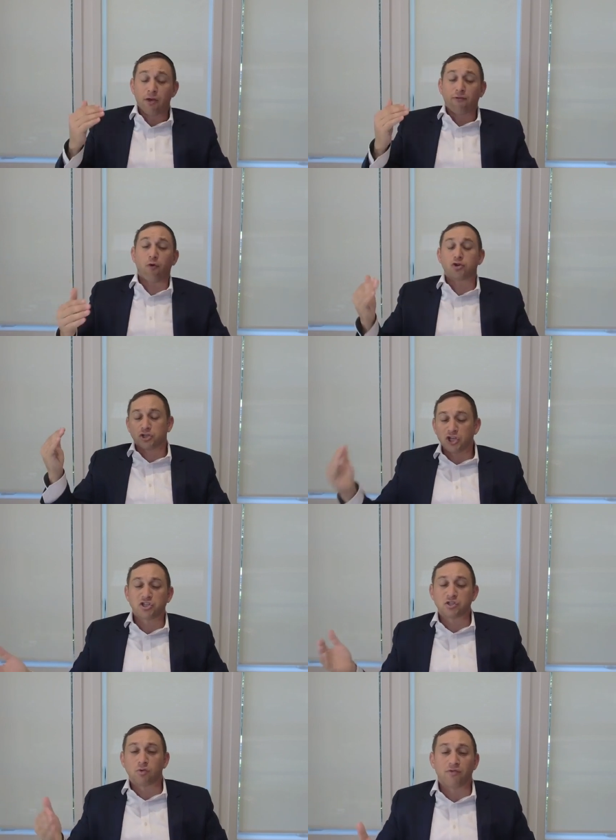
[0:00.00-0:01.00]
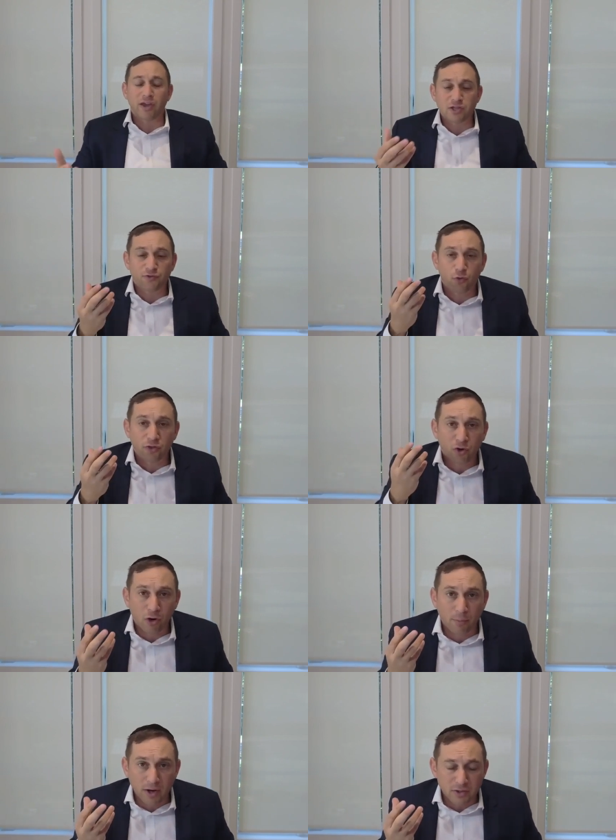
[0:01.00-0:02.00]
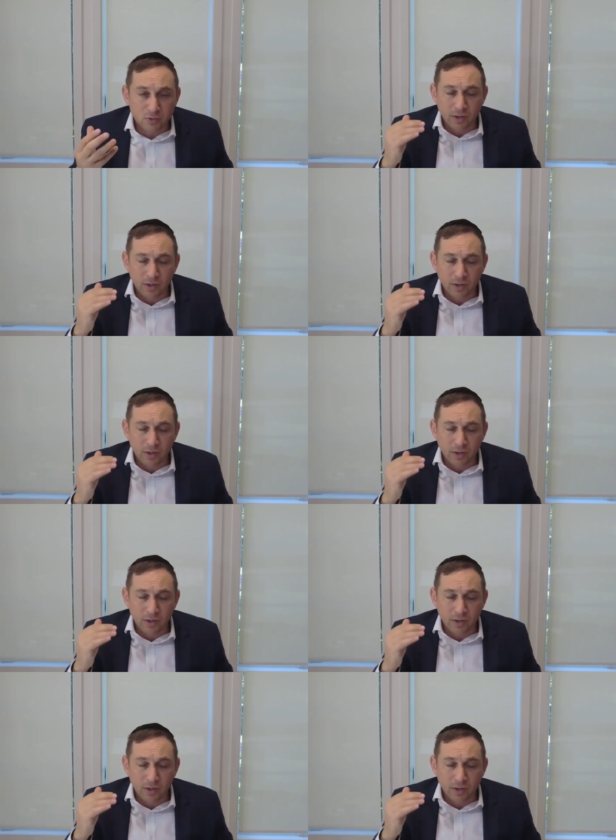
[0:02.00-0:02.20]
four shlishes and revis for the karbanis.